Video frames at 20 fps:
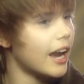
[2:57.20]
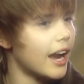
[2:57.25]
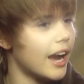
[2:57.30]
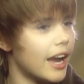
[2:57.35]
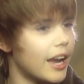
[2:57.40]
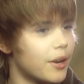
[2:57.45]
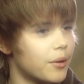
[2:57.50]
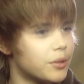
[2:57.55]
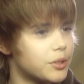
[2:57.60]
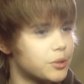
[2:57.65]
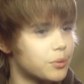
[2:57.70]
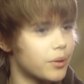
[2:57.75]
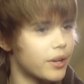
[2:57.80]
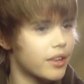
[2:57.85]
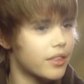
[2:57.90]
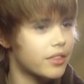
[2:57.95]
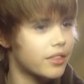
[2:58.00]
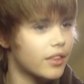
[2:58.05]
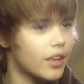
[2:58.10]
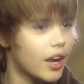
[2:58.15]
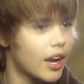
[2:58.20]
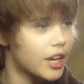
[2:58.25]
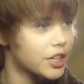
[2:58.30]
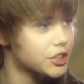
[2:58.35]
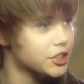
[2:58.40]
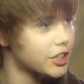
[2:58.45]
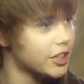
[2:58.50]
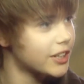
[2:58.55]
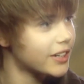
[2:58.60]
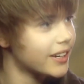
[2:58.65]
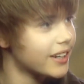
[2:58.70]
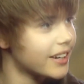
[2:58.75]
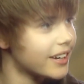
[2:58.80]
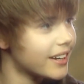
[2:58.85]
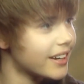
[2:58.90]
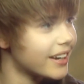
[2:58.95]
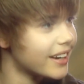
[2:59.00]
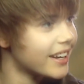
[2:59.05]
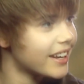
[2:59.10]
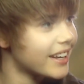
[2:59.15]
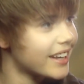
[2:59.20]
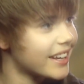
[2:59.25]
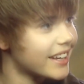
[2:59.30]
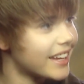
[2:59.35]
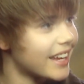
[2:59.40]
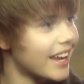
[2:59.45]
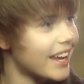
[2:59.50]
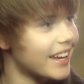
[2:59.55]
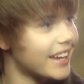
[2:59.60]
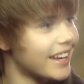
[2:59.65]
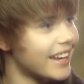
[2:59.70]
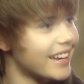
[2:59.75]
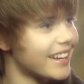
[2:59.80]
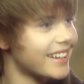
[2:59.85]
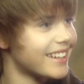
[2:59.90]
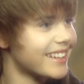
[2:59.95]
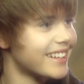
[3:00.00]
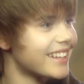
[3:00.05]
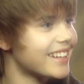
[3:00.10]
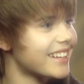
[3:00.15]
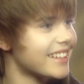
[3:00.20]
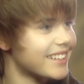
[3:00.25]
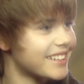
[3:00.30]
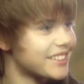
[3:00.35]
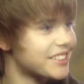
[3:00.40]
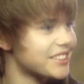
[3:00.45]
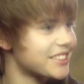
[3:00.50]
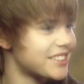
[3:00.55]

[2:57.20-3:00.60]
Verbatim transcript: I was with Usher. Yeah, just hanging out with Usher,